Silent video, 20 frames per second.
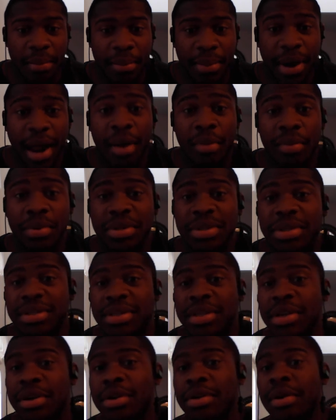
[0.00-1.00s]
But I would
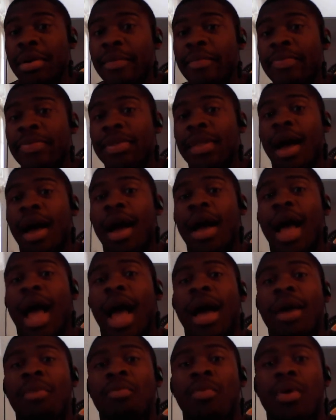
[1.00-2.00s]
still,
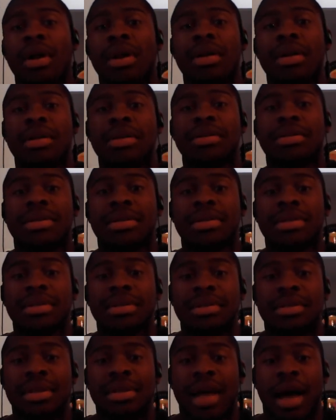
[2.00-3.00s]
I want to
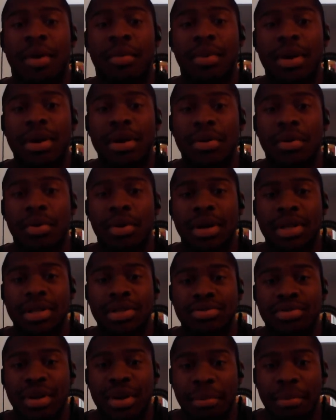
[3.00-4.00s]

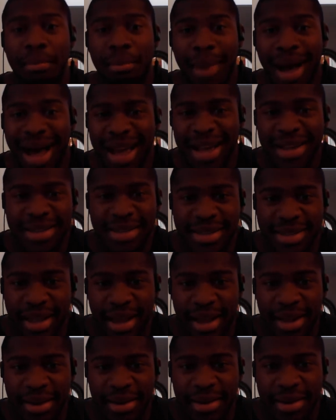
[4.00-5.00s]
orchestrate a
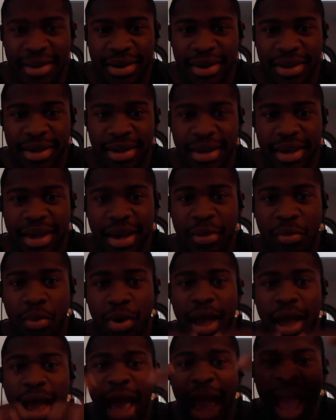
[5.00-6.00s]
mindset in
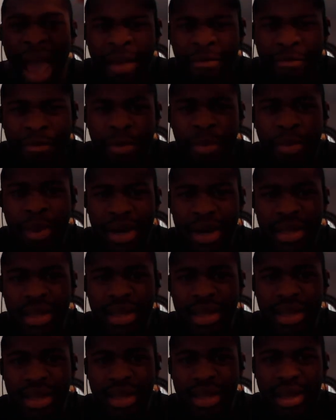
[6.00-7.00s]
where
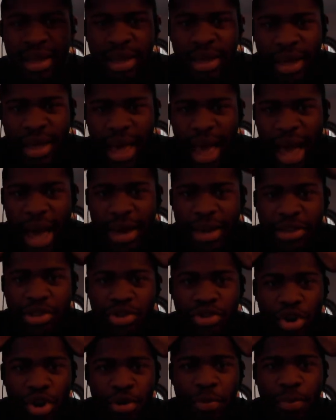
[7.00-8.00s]
everybody at a
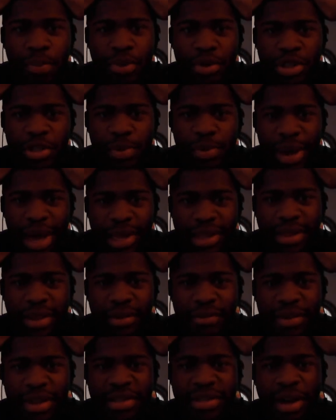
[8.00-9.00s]
certain
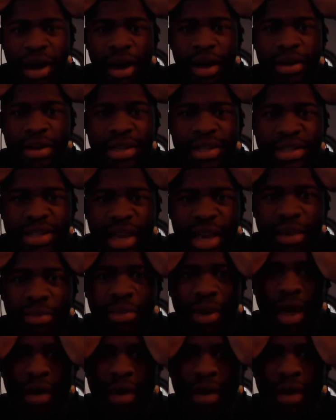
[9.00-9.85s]
perspective is on the same